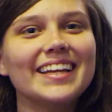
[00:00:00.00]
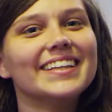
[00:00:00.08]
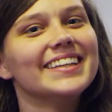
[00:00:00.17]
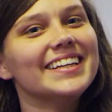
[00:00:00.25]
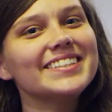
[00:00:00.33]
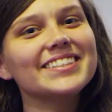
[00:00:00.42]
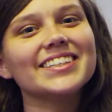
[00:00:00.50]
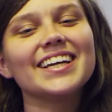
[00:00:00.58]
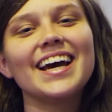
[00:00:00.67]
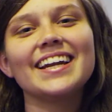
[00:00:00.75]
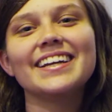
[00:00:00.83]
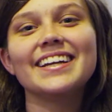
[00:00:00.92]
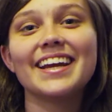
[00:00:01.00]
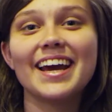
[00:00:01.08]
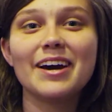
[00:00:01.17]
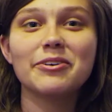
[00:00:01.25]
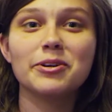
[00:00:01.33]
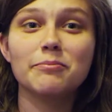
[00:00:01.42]
Let's look at an
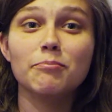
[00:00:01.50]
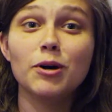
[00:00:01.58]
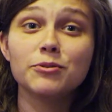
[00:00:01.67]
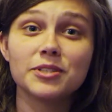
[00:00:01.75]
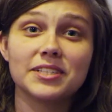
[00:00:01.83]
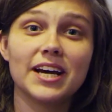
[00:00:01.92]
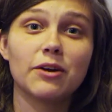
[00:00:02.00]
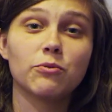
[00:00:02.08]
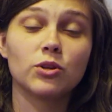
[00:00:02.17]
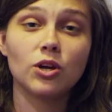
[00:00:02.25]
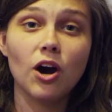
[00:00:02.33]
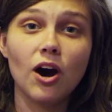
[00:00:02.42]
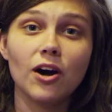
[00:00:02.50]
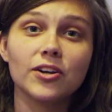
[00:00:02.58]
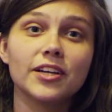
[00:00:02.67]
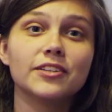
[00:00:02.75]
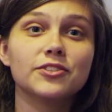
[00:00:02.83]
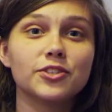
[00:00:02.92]
encounter Moses had with God
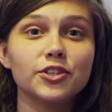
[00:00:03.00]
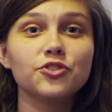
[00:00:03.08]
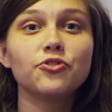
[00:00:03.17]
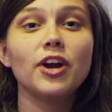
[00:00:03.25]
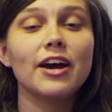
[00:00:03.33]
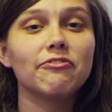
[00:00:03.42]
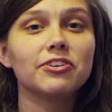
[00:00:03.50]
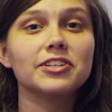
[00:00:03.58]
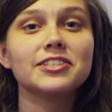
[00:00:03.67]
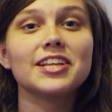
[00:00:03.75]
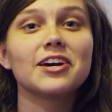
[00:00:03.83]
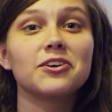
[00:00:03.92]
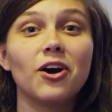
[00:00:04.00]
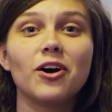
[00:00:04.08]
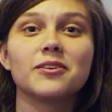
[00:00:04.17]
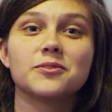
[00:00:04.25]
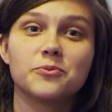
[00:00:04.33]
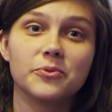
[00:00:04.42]
and search for evidence that
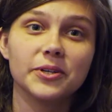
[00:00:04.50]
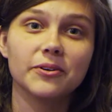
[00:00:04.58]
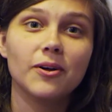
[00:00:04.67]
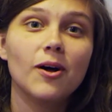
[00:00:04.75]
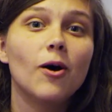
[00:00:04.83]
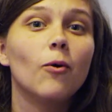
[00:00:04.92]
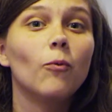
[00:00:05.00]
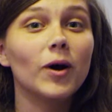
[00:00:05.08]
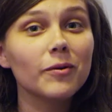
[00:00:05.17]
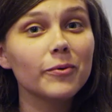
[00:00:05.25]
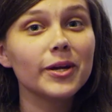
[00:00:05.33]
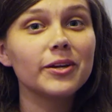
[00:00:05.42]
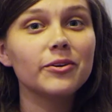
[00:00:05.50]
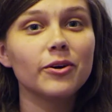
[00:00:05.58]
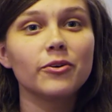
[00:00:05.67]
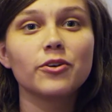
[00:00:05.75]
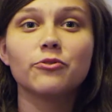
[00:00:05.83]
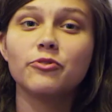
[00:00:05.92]
God is real. One way you
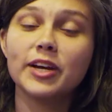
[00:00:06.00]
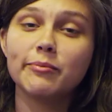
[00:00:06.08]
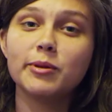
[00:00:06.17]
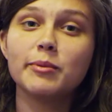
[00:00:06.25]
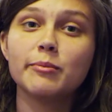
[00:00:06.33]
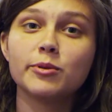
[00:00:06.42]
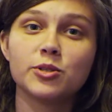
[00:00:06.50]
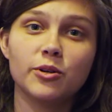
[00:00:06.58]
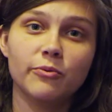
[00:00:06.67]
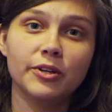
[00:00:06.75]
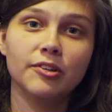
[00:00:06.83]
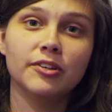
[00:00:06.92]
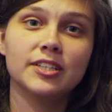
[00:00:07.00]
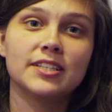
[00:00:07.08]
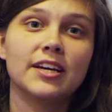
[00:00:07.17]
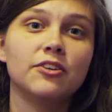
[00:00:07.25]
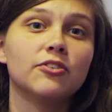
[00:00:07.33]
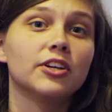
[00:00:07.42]
know your family members are real is
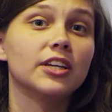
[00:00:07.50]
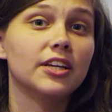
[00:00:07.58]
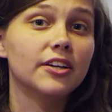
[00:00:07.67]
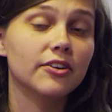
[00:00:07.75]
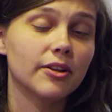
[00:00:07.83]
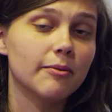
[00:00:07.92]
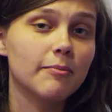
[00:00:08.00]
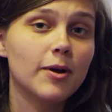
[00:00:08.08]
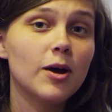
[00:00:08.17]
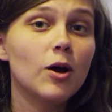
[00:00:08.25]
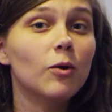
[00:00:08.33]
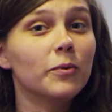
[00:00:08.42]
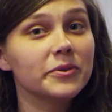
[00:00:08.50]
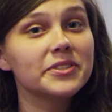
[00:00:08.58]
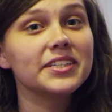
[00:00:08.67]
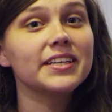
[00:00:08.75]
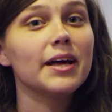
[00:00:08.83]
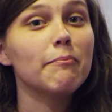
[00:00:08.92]
that you can hear them. We'll
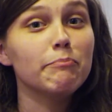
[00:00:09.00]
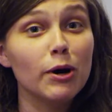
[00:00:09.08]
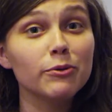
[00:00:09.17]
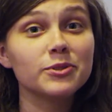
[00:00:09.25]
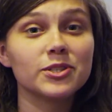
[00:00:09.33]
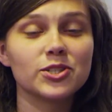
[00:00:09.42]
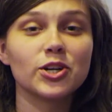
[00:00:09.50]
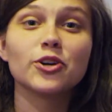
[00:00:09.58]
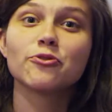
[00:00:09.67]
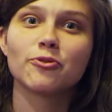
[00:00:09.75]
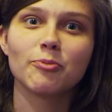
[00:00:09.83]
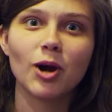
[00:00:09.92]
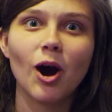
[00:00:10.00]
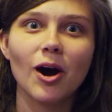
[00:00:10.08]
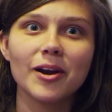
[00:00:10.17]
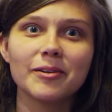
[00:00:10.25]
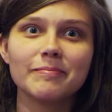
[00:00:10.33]
see that Moses heard from God.